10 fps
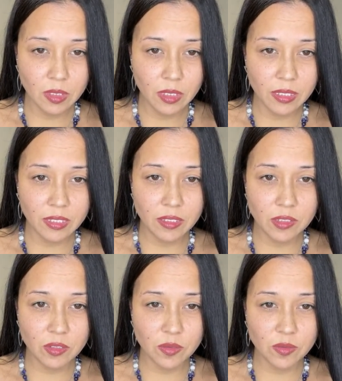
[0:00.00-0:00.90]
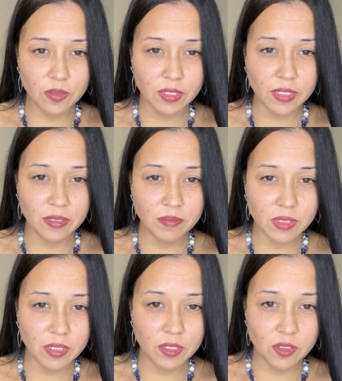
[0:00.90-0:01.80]
Hi, Eternal Light.
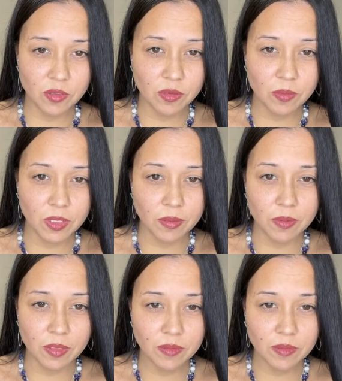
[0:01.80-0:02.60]
How you doing, baby?